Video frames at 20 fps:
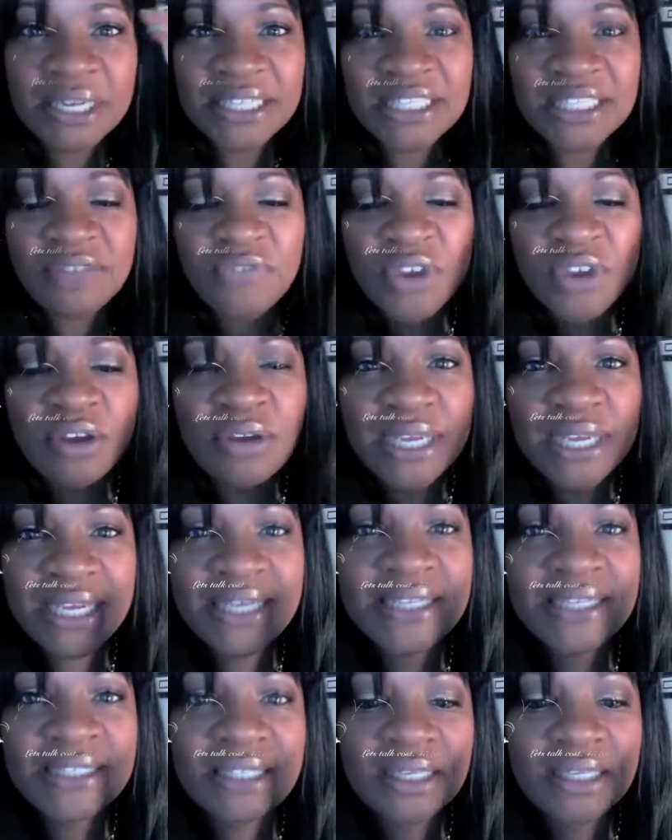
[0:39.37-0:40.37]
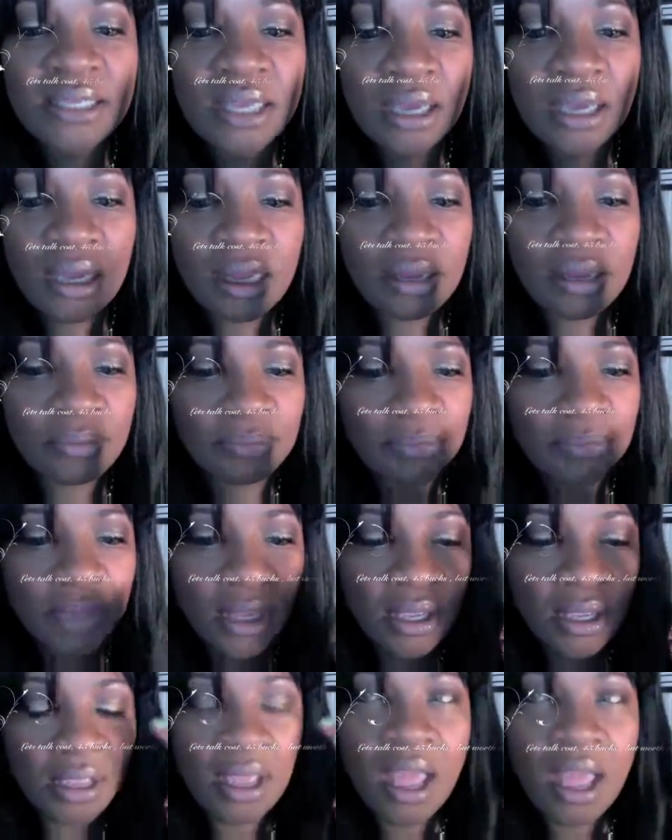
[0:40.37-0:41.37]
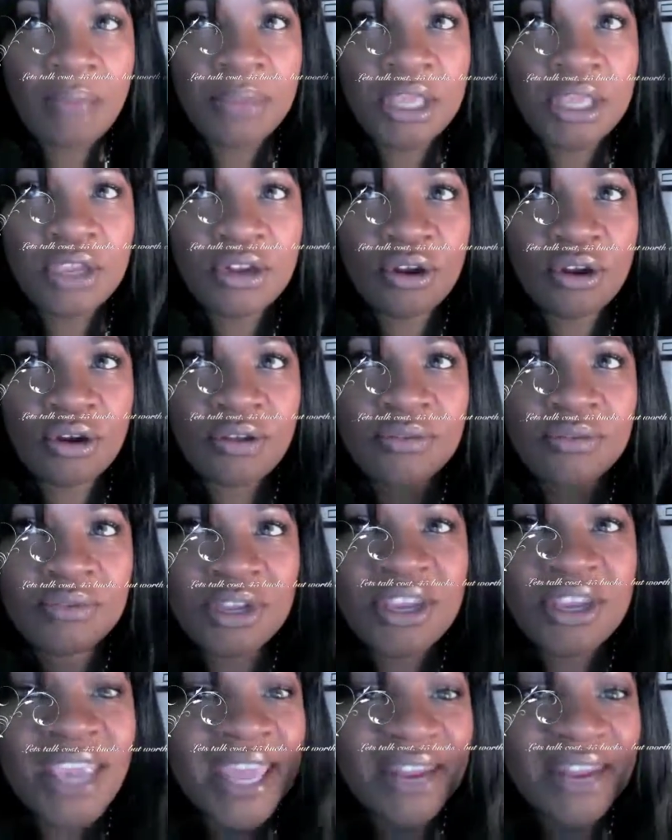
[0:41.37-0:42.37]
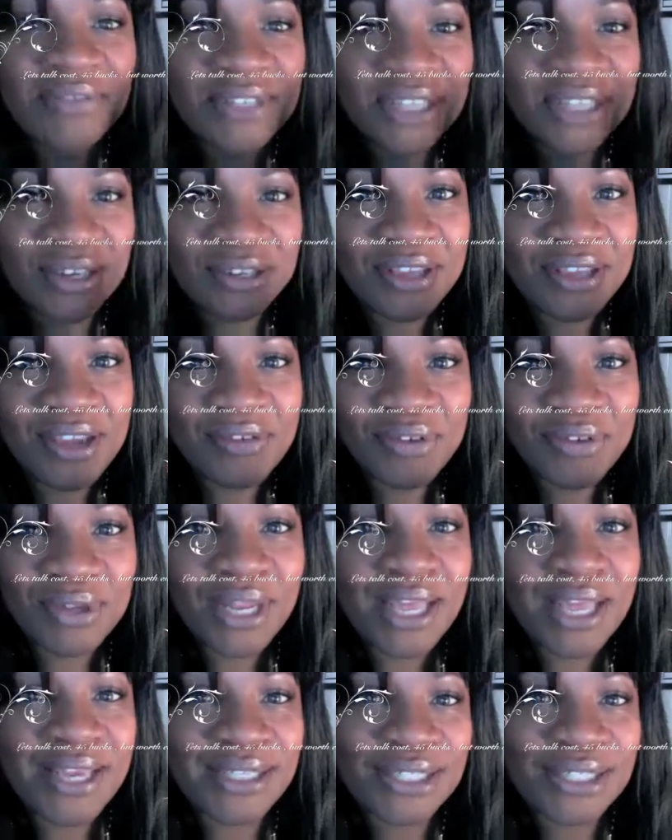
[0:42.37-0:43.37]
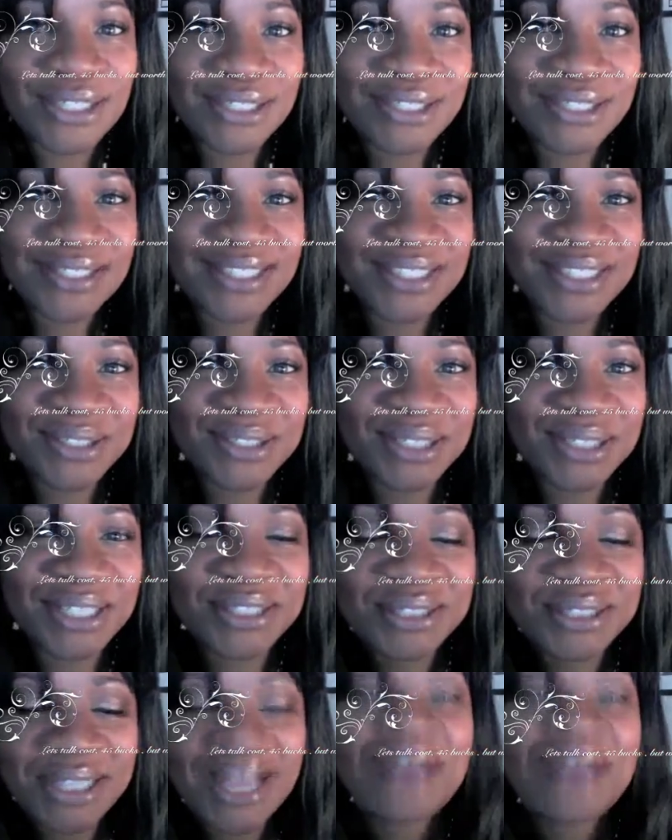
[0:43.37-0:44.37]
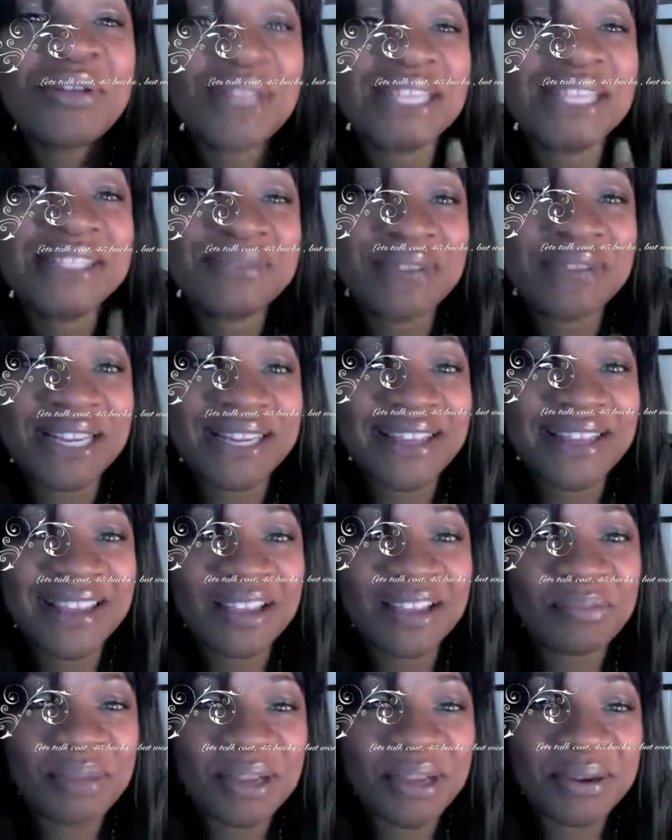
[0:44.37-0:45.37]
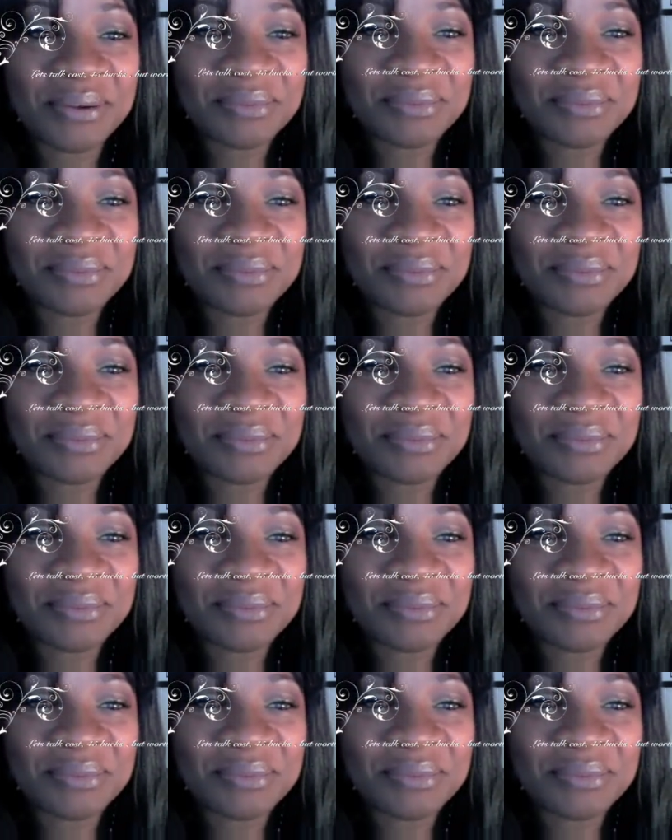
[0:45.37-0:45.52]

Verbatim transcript: It's a very easy. Um, I mean, you don't. You can't even tell you have on lashes. That's that's how, that's what I like about them.